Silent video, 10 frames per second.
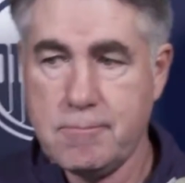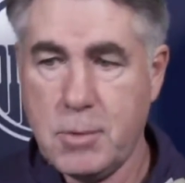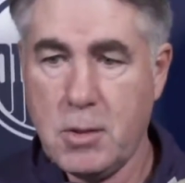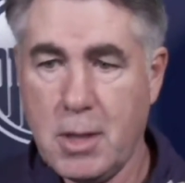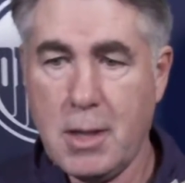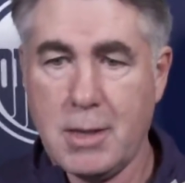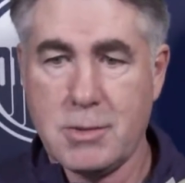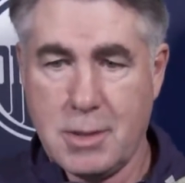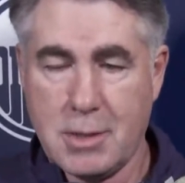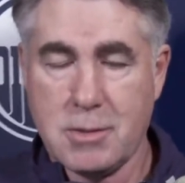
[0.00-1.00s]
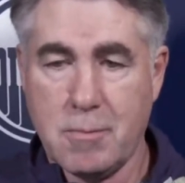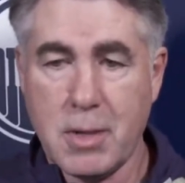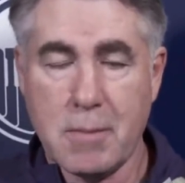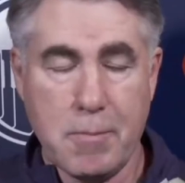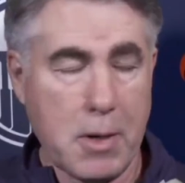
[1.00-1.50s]
You know, that's a
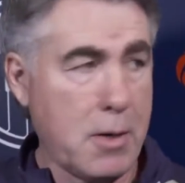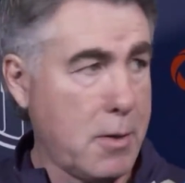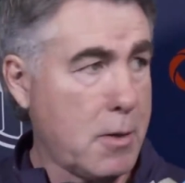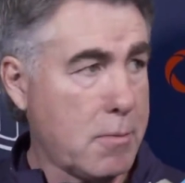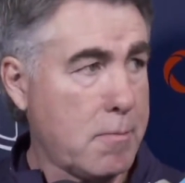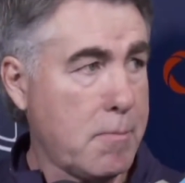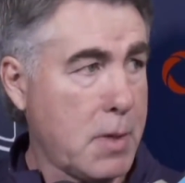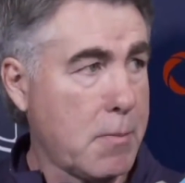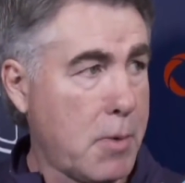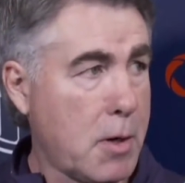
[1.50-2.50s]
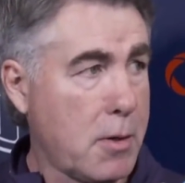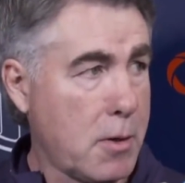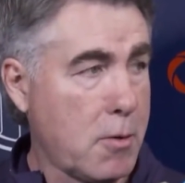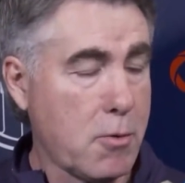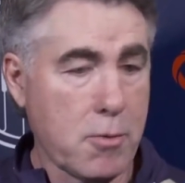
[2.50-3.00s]
big part of
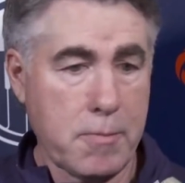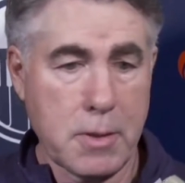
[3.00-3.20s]
their group.